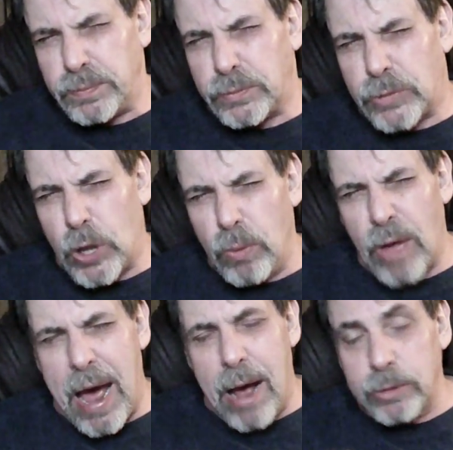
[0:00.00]

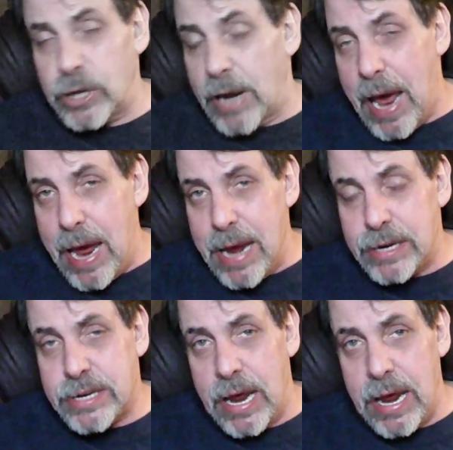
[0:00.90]

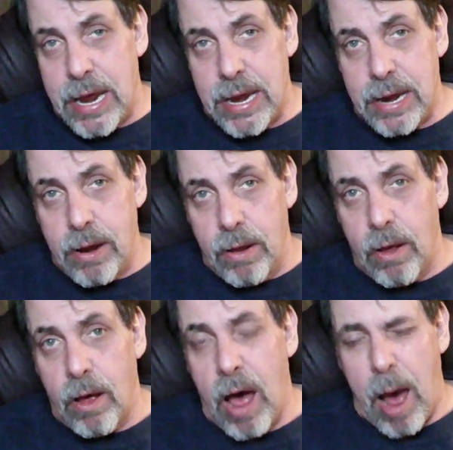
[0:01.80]
2018,
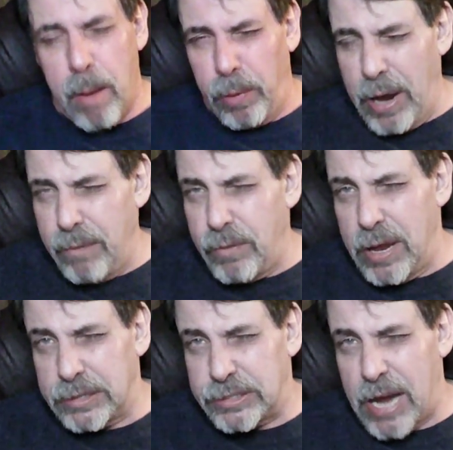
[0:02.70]
I believe the
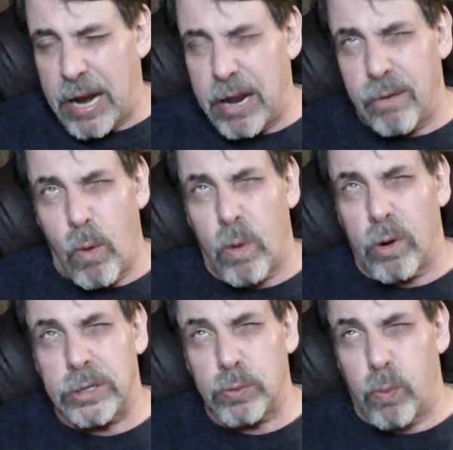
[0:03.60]
executive
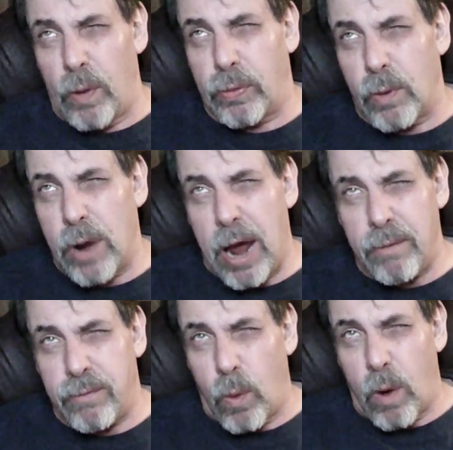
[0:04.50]
order is
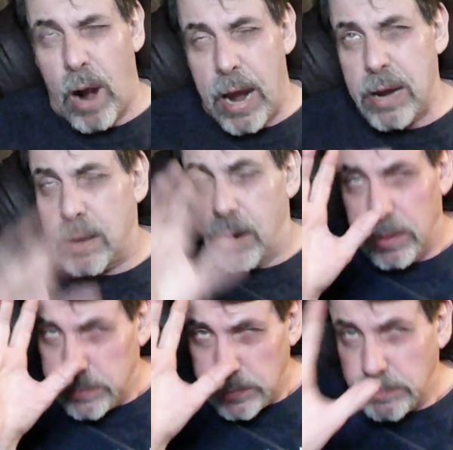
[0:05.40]
13848.
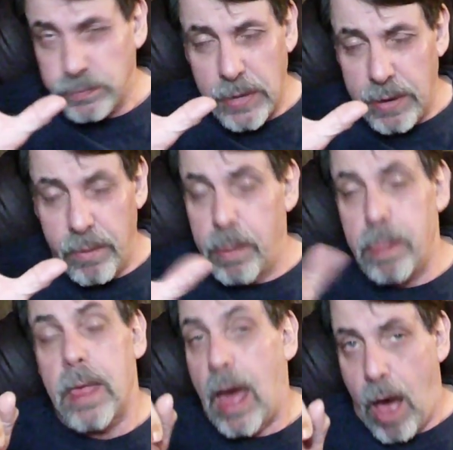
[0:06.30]

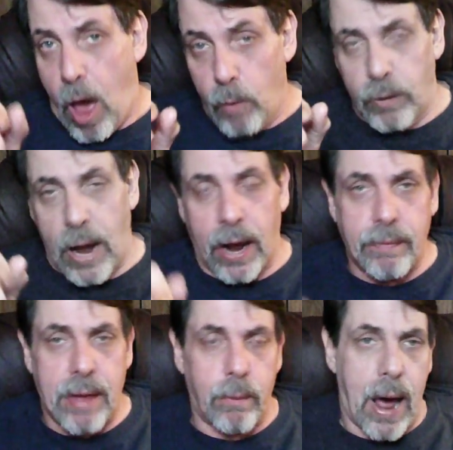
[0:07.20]
Hopefully I got
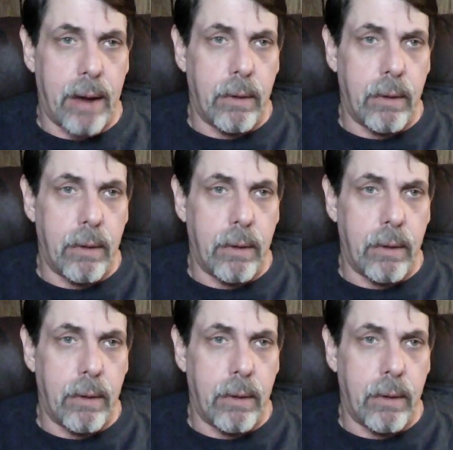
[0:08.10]
that right.